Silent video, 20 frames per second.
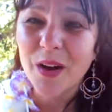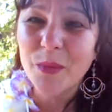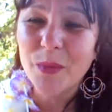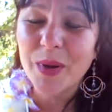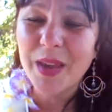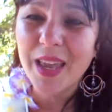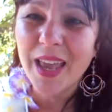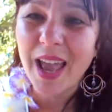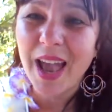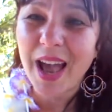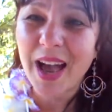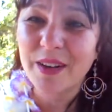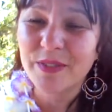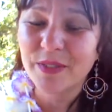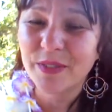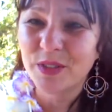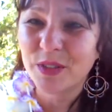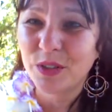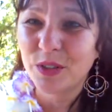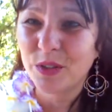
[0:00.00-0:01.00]
we
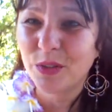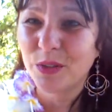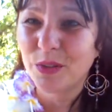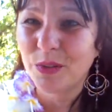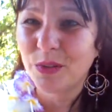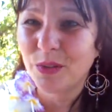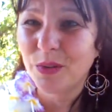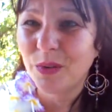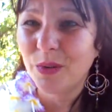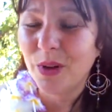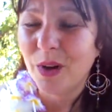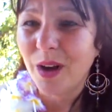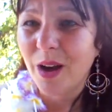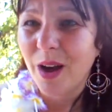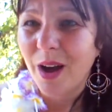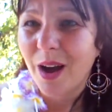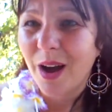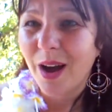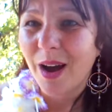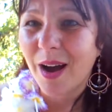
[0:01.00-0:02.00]
have to
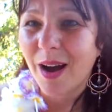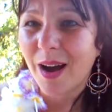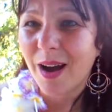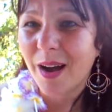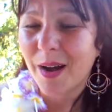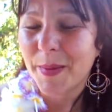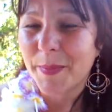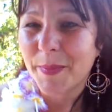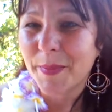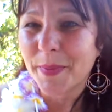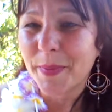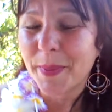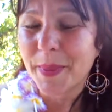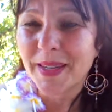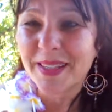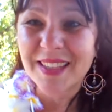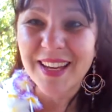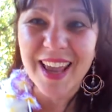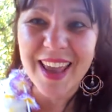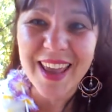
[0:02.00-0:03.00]
um,
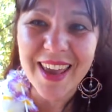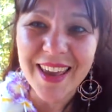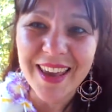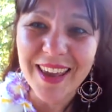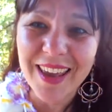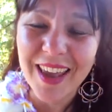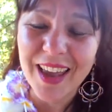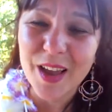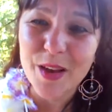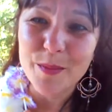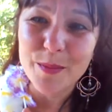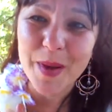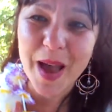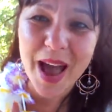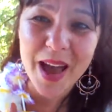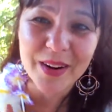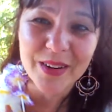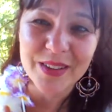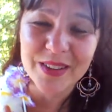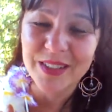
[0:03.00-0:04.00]
take
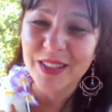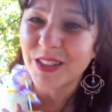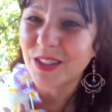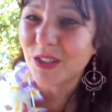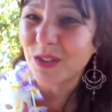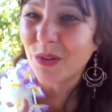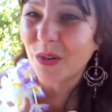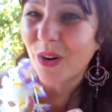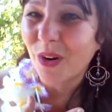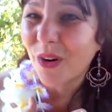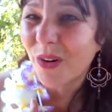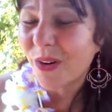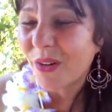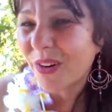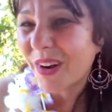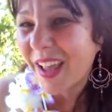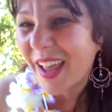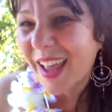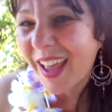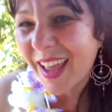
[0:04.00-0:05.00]
matters into our
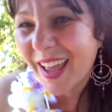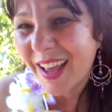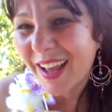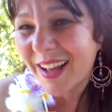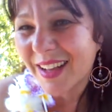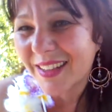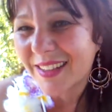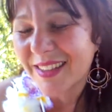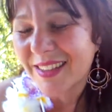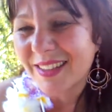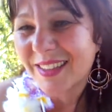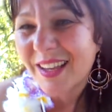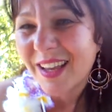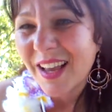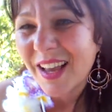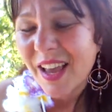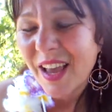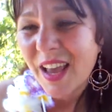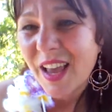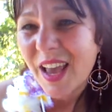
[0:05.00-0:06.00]
own hands
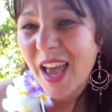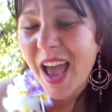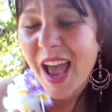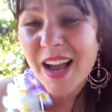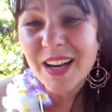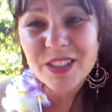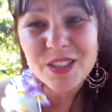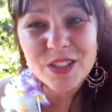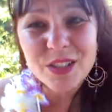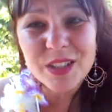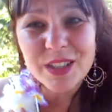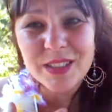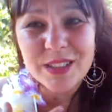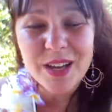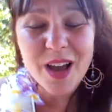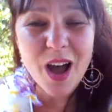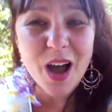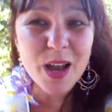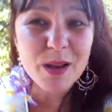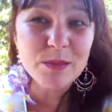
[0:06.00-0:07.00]
actually
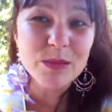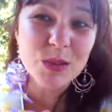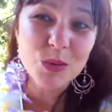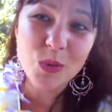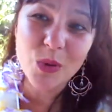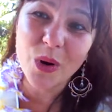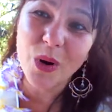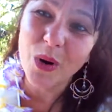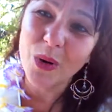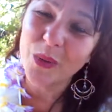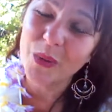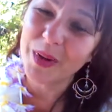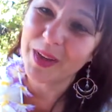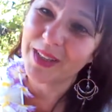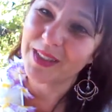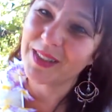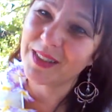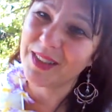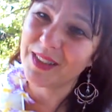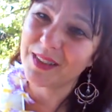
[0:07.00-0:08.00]
times were
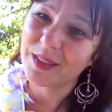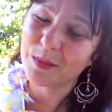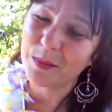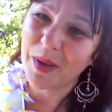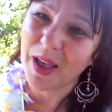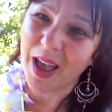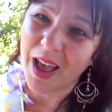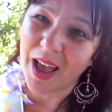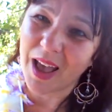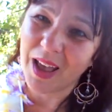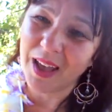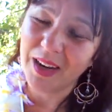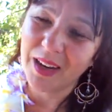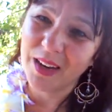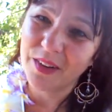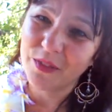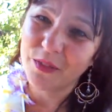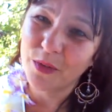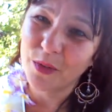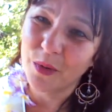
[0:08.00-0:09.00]
always this bad
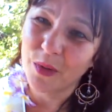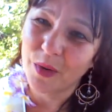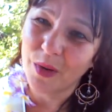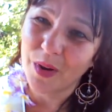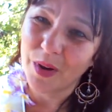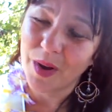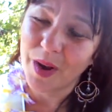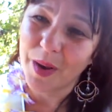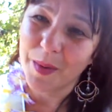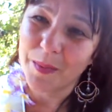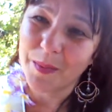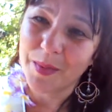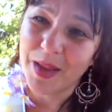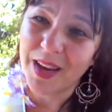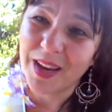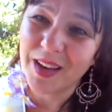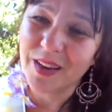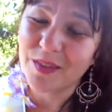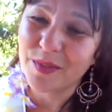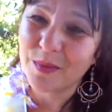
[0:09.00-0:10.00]
for uh,
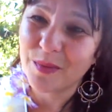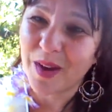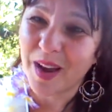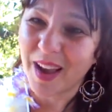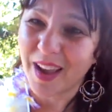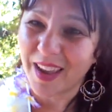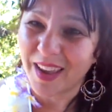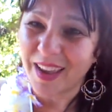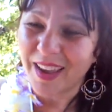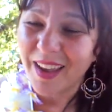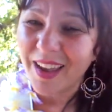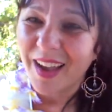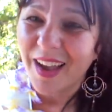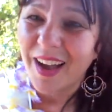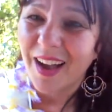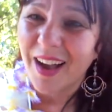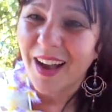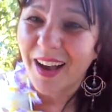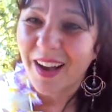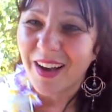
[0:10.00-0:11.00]
many of my
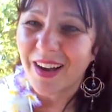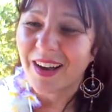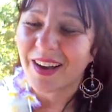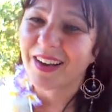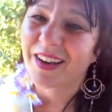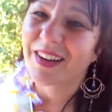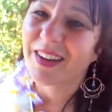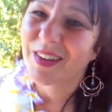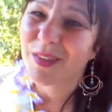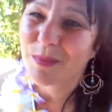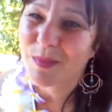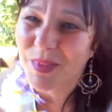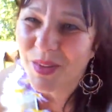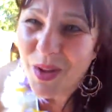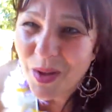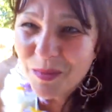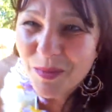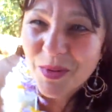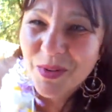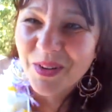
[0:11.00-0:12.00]
uh,
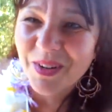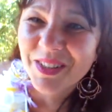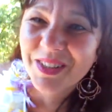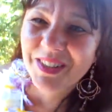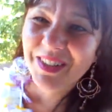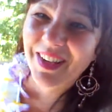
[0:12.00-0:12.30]
on Mars